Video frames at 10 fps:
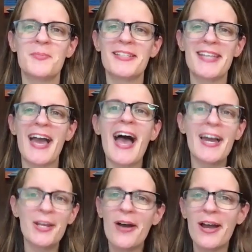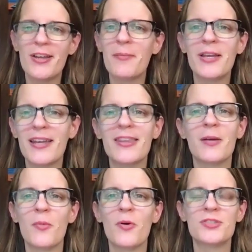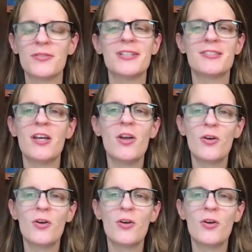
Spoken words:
because I know how, I think most of us